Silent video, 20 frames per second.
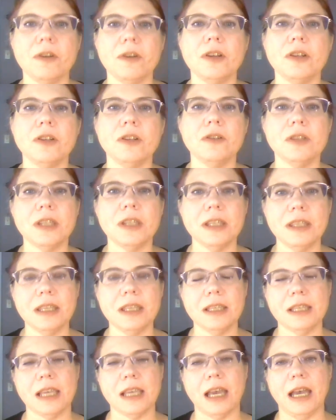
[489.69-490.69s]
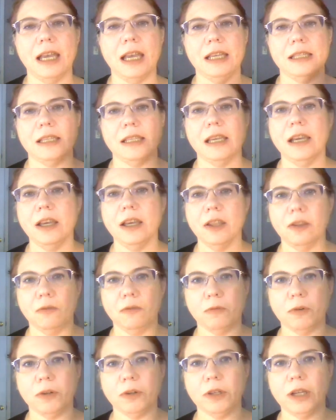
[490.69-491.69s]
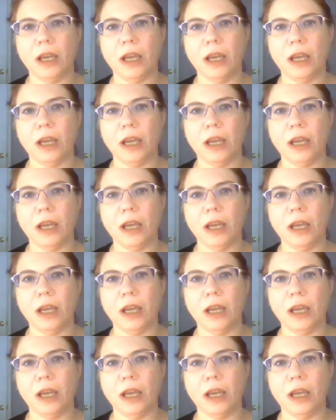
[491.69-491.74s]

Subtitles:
to synthesize the world